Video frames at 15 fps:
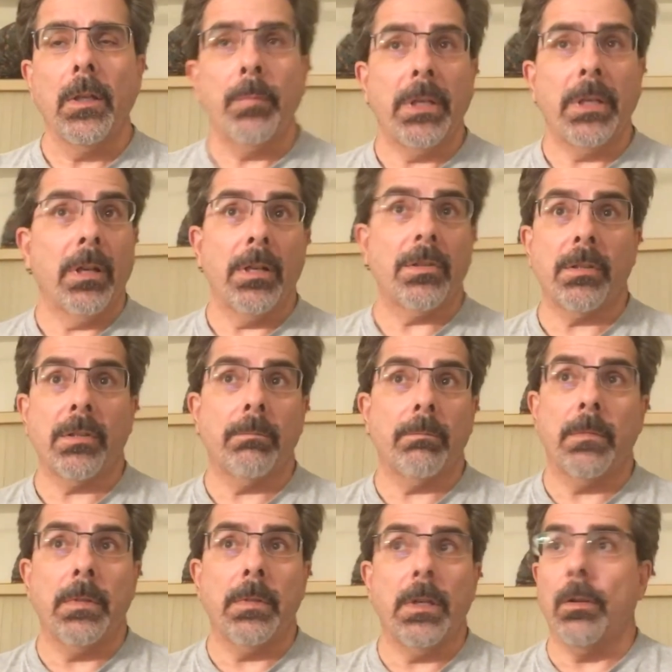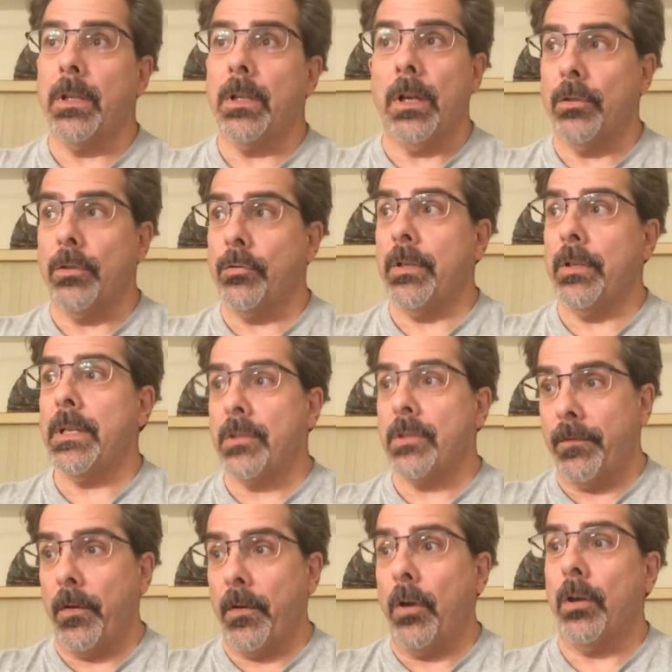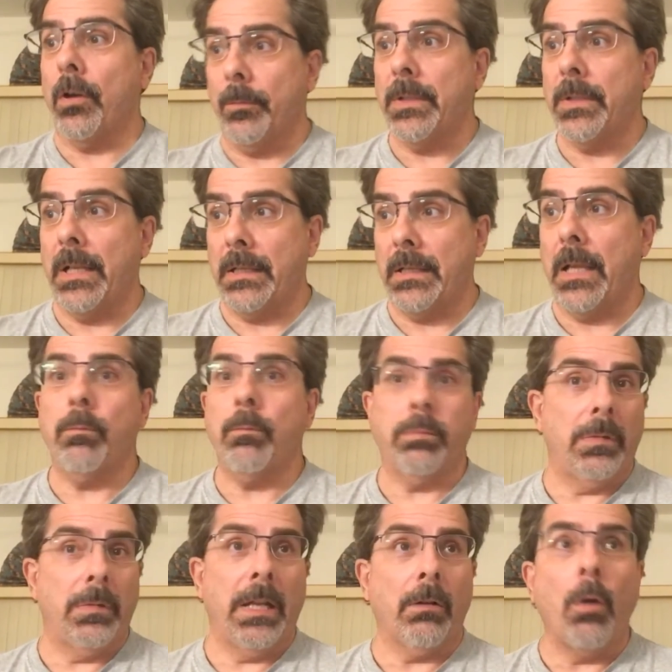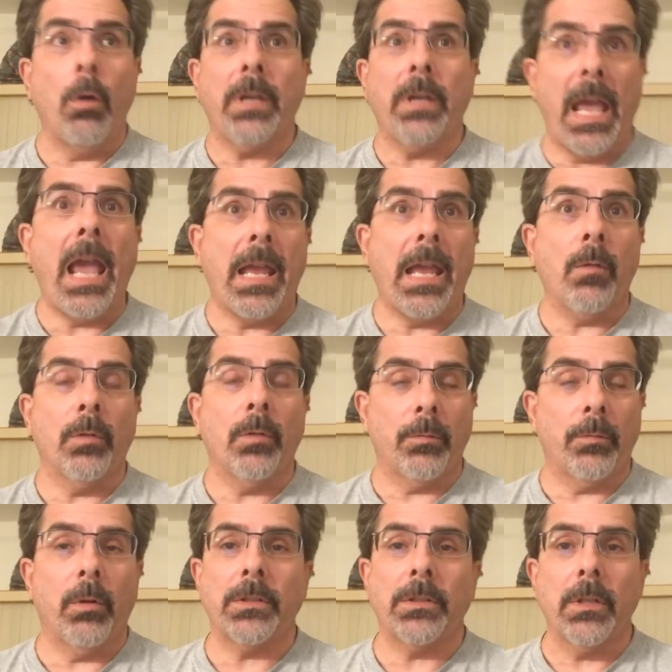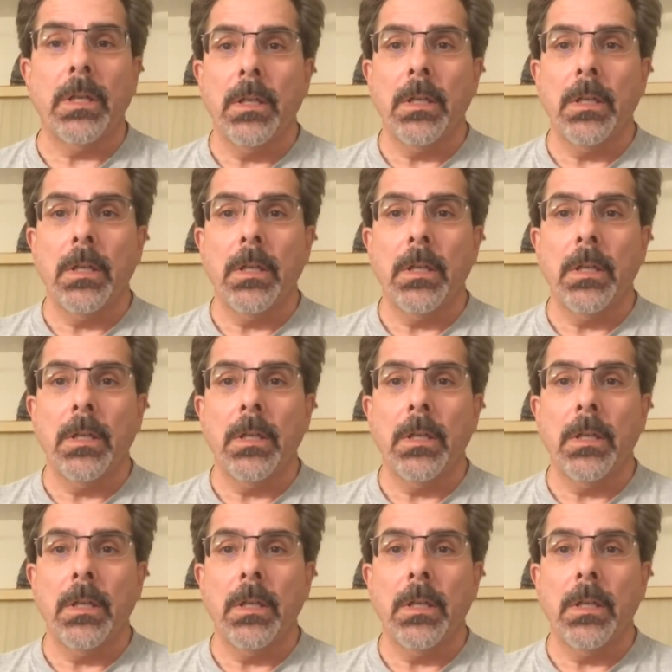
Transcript: because the country has affirmed that they're okay with what